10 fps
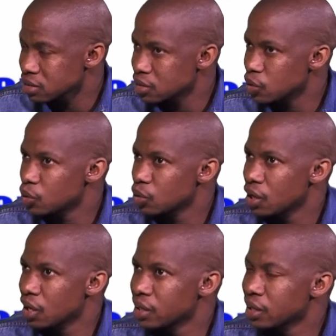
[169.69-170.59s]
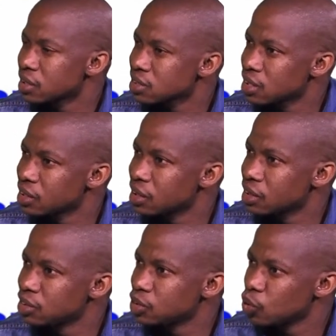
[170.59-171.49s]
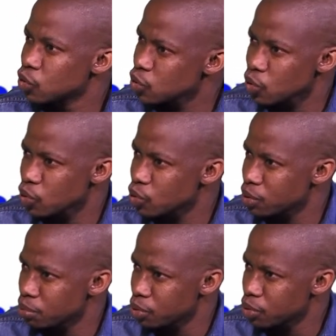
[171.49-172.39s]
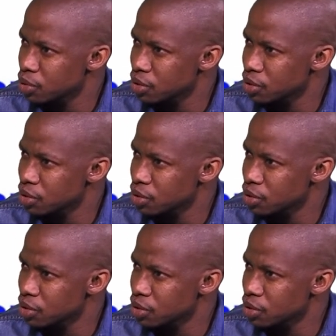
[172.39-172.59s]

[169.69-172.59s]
I understand that you also wrote a book.